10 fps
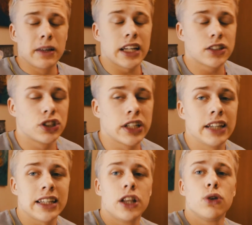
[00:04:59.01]
this
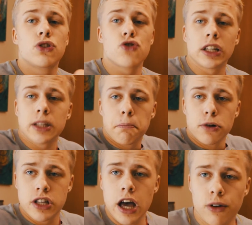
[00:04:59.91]
exercise and do the tricep
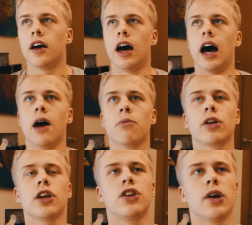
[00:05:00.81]
push down.
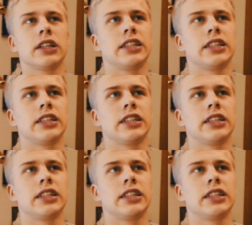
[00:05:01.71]
When you're doing this